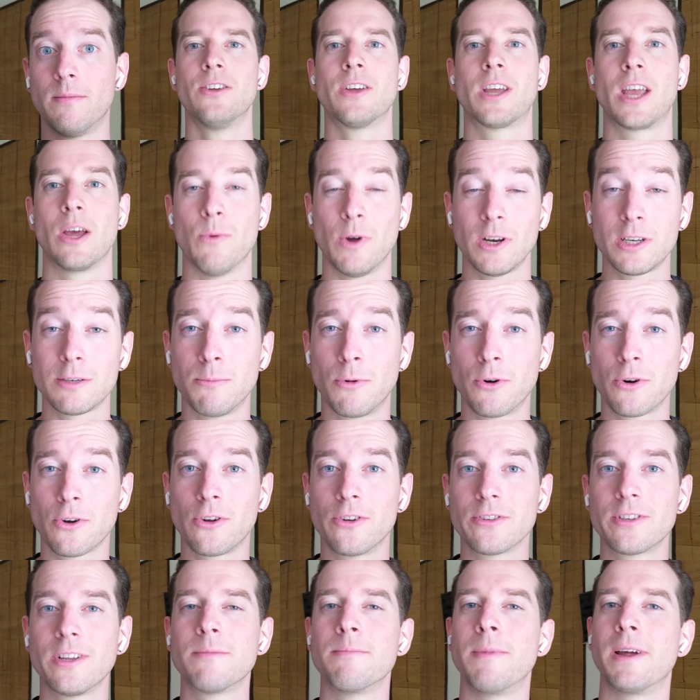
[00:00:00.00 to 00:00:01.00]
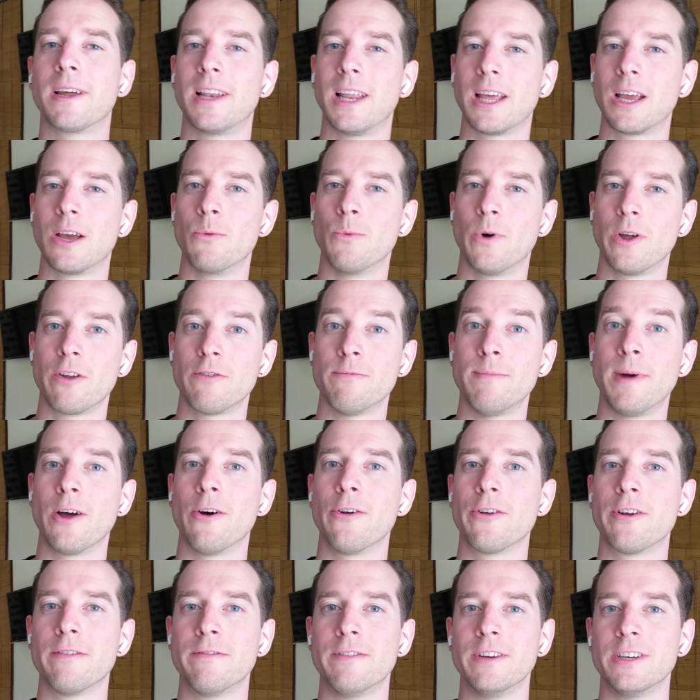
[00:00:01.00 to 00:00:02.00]
You can watch more content by clicking one of my
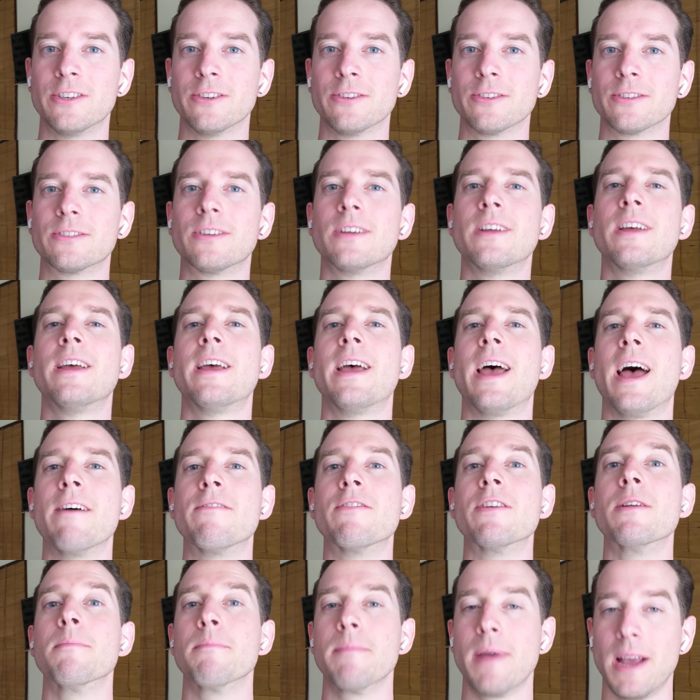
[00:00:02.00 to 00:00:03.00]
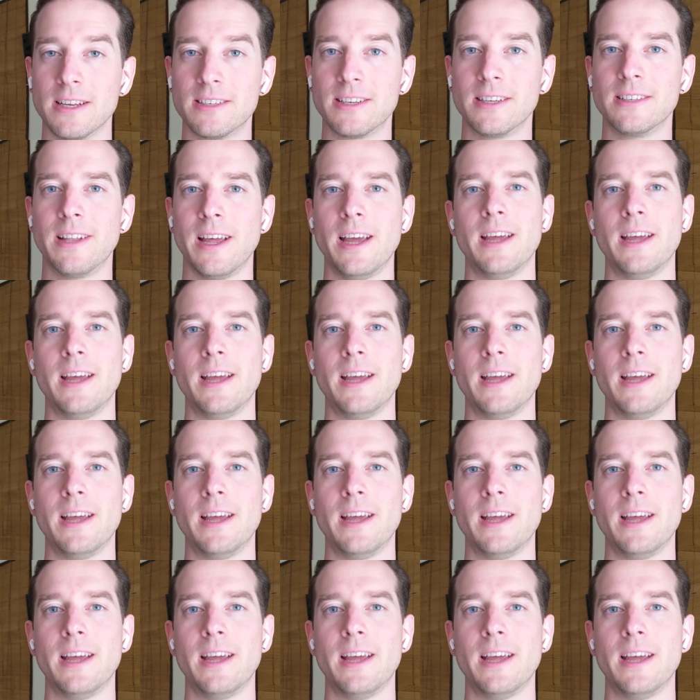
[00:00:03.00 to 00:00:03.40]
other videos. Have an amazing